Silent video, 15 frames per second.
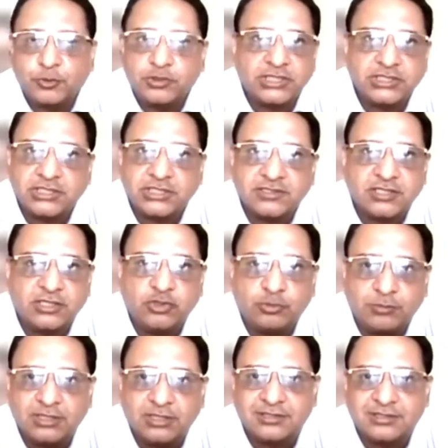projections are
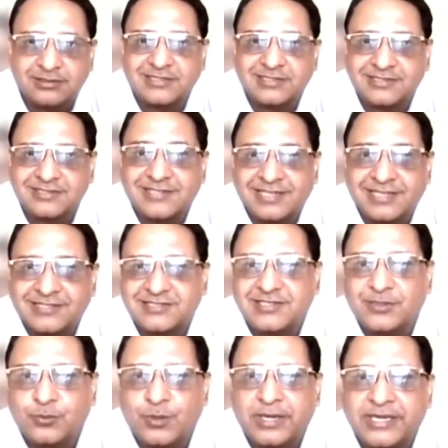humongous. That's
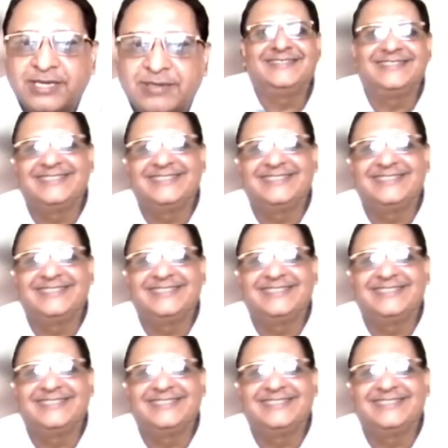the worry.